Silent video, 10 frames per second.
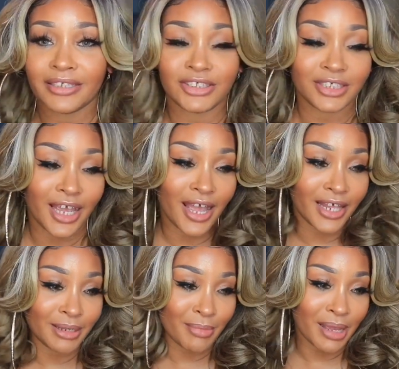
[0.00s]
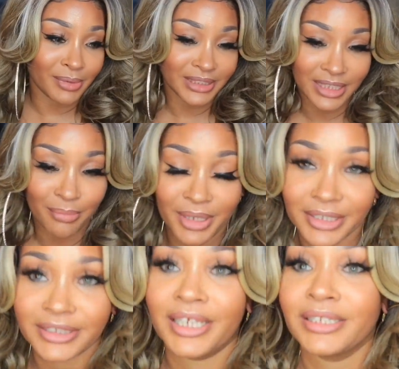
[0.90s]
Child, it might be something
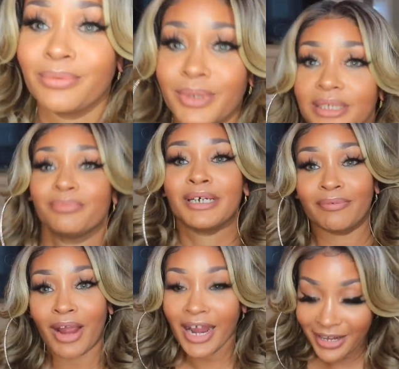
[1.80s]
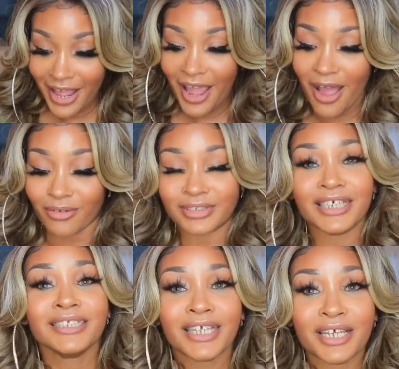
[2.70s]
else next week. But right now,
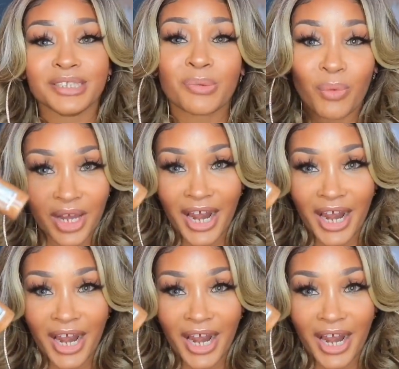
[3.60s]
this is what